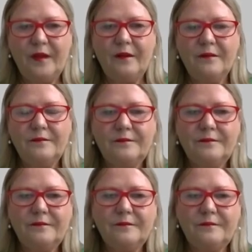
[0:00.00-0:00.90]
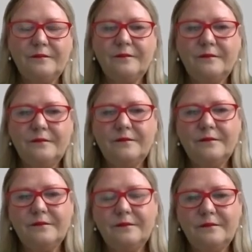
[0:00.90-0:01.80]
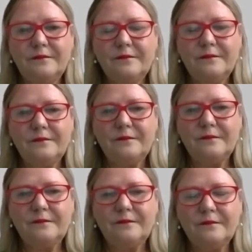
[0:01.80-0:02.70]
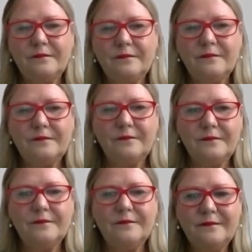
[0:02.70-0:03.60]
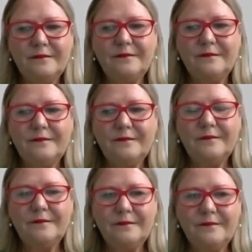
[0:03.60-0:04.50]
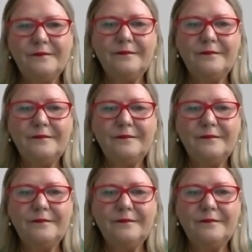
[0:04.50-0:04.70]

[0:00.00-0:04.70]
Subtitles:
The person shown says nothing.